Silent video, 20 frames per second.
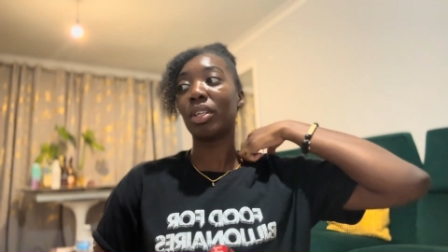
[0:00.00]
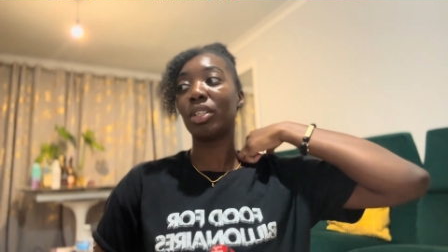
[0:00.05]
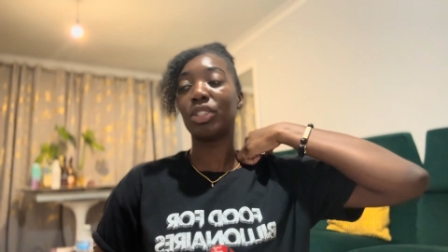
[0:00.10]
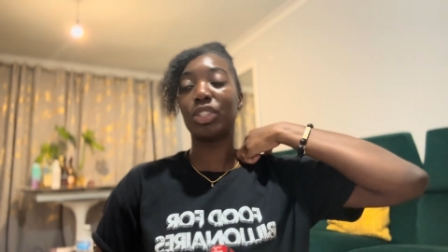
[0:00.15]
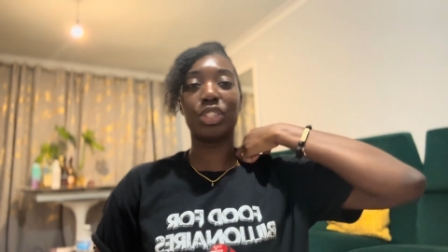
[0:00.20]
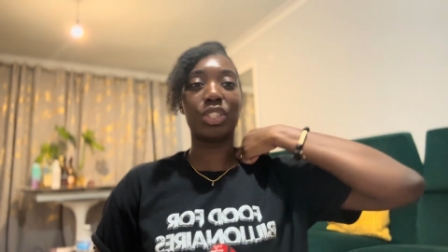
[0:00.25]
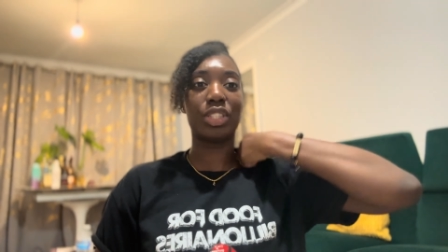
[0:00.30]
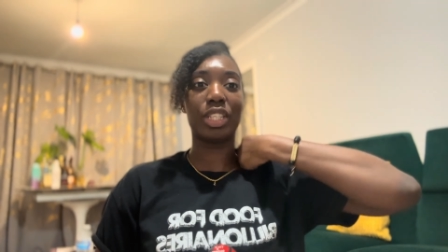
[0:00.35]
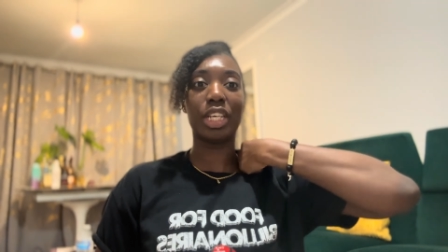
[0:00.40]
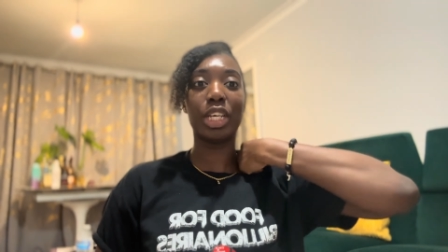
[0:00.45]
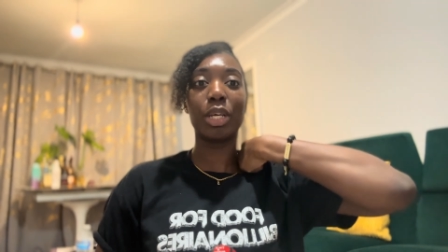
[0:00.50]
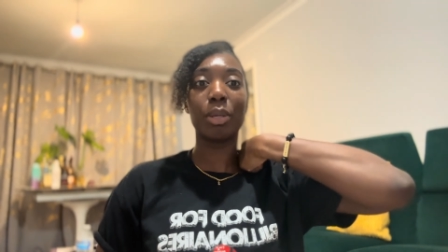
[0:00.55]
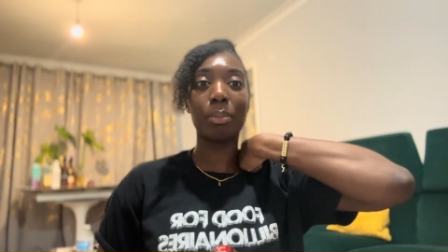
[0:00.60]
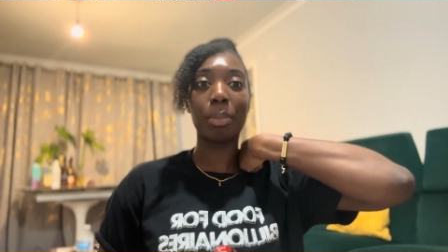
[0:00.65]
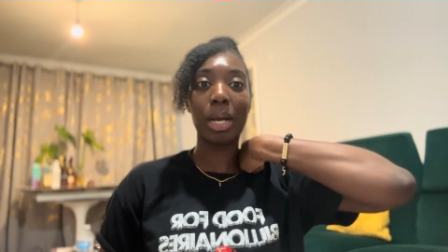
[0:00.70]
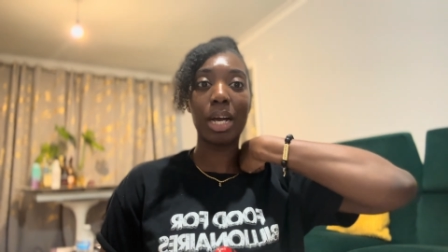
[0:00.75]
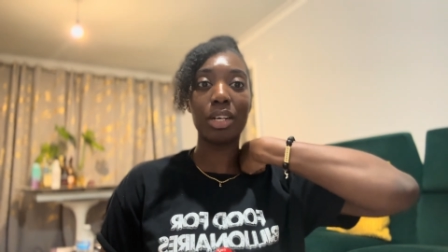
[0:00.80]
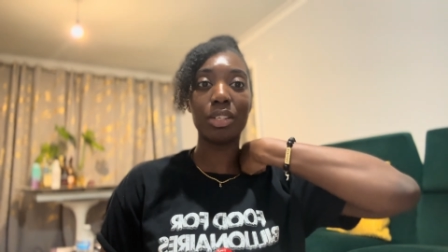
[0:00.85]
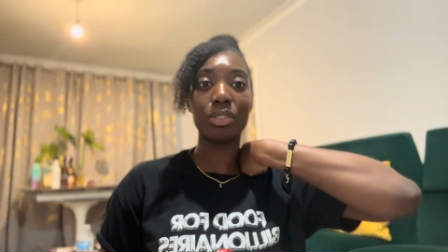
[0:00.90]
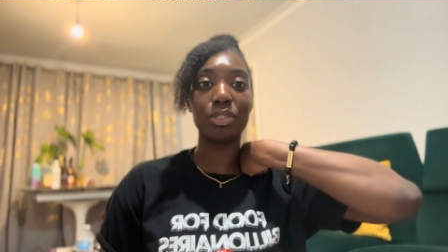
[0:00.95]
just think
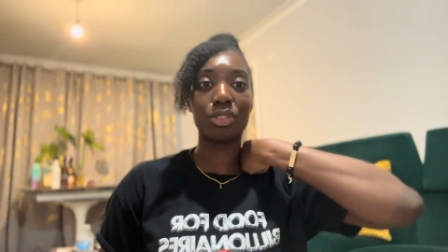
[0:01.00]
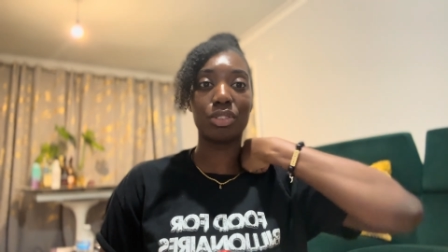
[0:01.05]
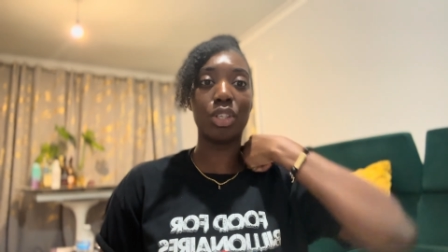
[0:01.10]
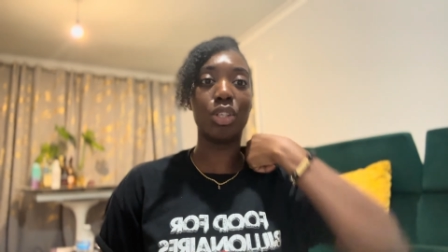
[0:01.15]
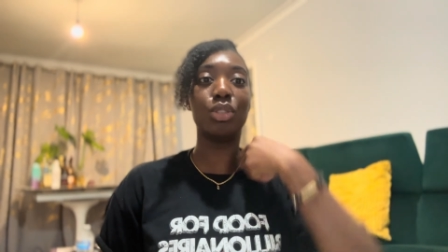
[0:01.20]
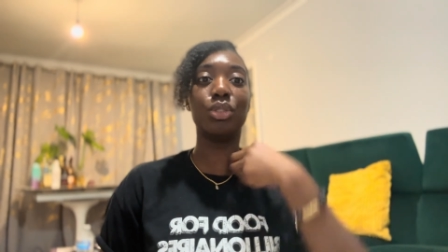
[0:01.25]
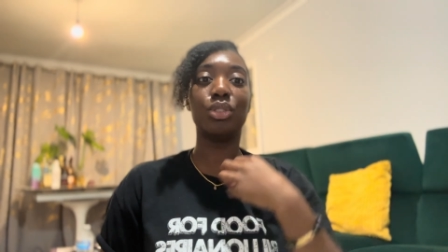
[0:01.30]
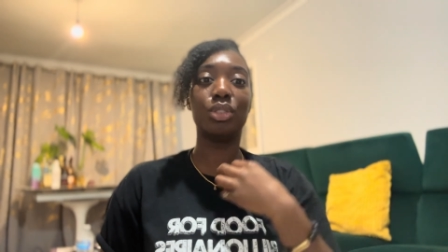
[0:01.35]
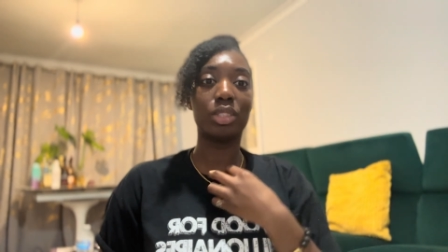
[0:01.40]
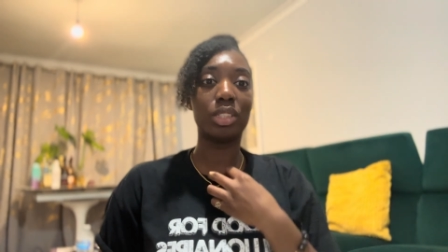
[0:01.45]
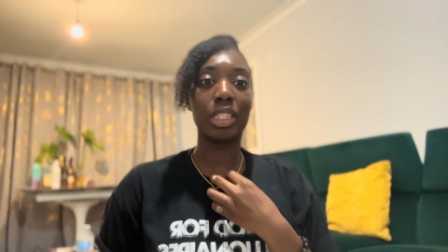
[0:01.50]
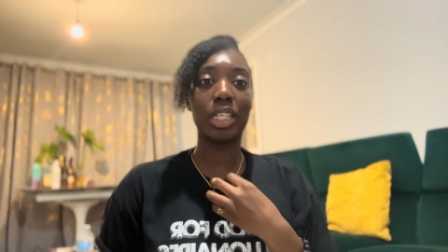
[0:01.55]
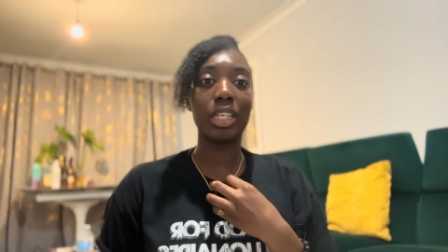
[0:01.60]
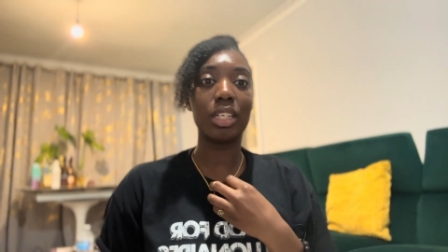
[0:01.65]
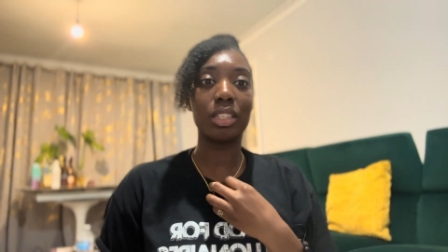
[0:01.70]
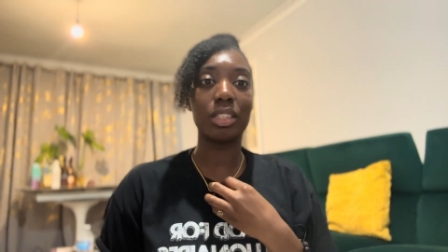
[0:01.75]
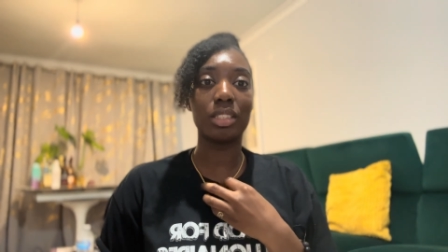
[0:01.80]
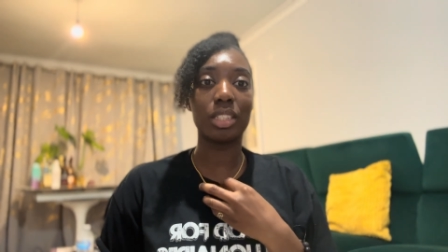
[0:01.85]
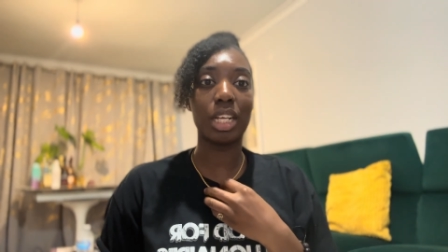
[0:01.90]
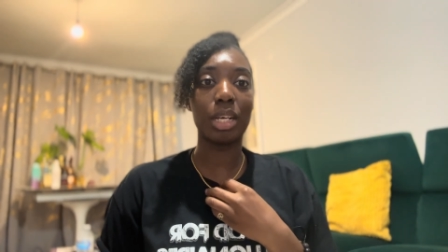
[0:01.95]
about those
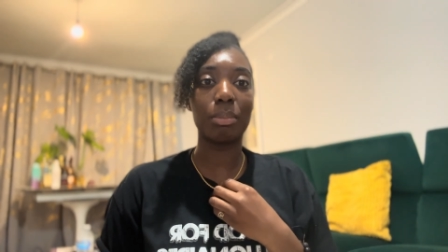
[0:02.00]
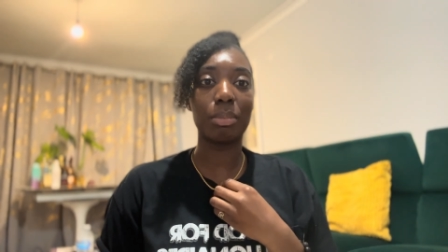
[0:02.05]
things like